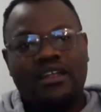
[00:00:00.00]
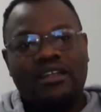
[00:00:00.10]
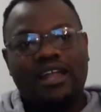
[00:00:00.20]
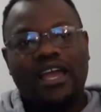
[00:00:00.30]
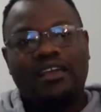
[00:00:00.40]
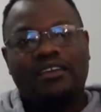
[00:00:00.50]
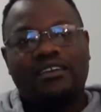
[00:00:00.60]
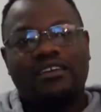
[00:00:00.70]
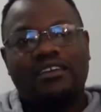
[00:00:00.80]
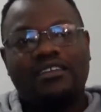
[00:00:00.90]
Like
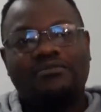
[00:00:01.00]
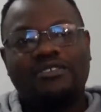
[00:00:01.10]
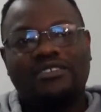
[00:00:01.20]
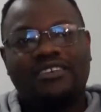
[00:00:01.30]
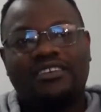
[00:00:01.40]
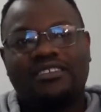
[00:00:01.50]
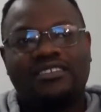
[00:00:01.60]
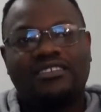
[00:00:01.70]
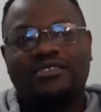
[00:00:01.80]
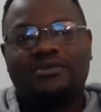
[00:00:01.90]
in most
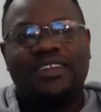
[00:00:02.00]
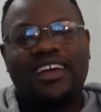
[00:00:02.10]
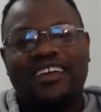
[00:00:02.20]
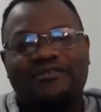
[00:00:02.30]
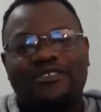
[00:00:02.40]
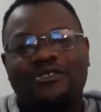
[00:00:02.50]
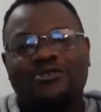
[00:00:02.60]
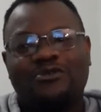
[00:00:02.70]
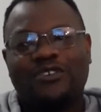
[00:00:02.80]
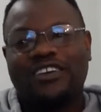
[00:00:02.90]
cases, when I have a lot
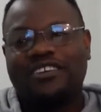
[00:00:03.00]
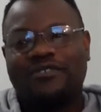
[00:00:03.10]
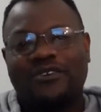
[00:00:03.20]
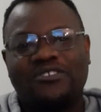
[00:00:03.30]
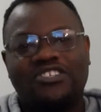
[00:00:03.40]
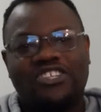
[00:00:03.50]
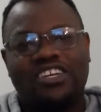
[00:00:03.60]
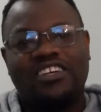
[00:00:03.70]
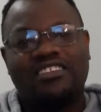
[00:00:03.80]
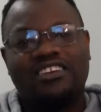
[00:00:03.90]
of work, if I would
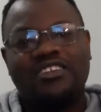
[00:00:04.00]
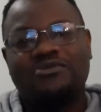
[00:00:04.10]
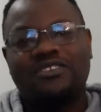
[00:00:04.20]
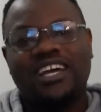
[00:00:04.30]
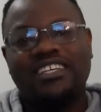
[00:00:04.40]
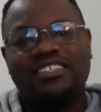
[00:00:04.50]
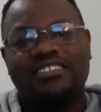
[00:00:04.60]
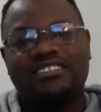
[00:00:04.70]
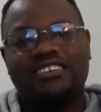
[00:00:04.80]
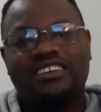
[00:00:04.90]
check the
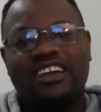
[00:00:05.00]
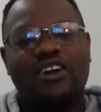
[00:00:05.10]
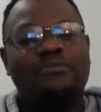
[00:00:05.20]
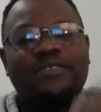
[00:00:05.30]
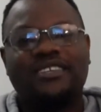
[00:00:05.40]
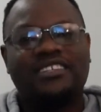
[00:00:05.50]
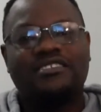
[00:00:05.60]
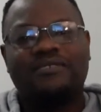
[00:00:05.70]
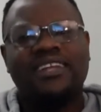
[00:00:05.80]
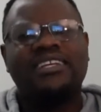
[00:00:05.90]
introduction, I'll be
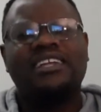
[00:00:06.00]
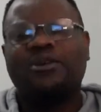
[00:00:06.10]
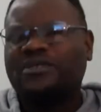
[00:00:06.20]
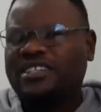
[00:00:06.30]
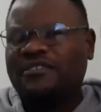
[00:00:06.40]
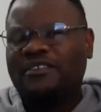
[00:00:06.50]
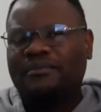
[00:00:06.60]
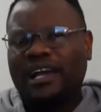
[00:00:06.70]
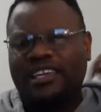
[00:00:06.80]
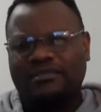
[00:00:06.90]
satisfied and I would have a
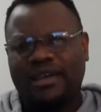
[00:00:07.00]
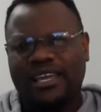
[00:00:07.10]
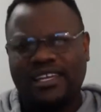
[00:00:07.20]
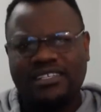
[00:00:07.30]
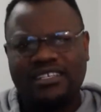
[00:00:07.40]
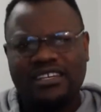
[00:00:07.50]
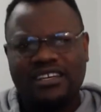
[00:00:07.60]
mark in my head.